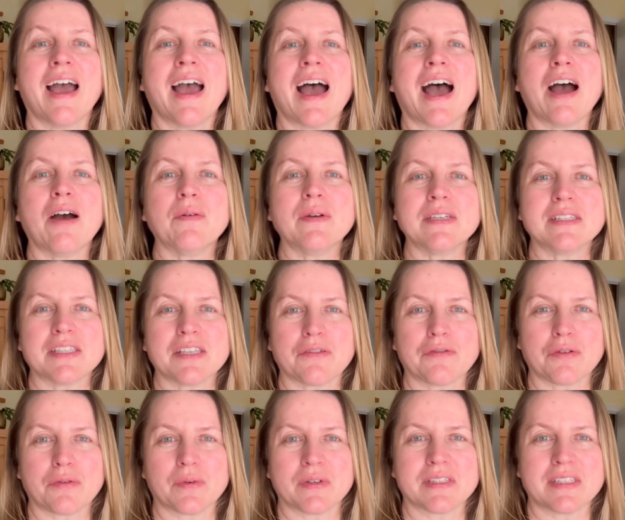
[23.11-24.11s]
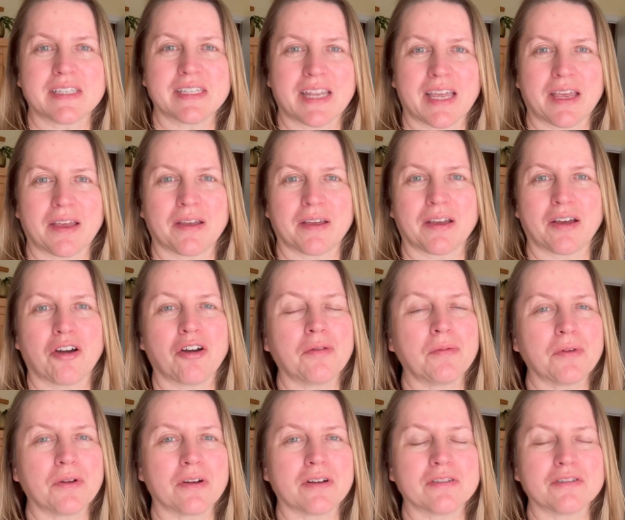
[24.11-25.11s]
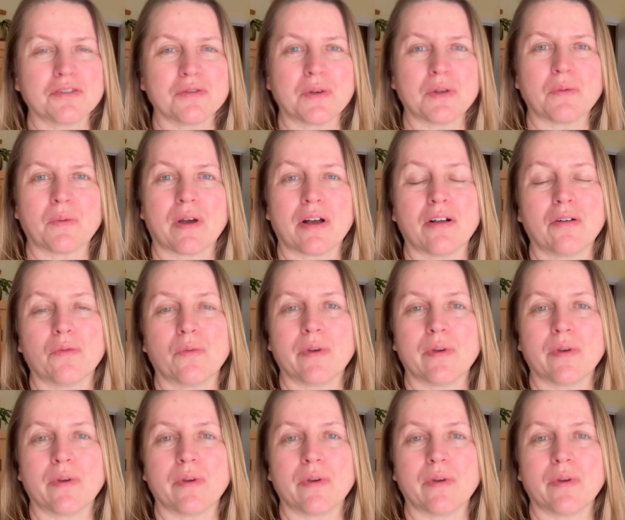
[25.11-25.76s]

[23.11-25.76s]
How is everyone today? Hope you're all doing well.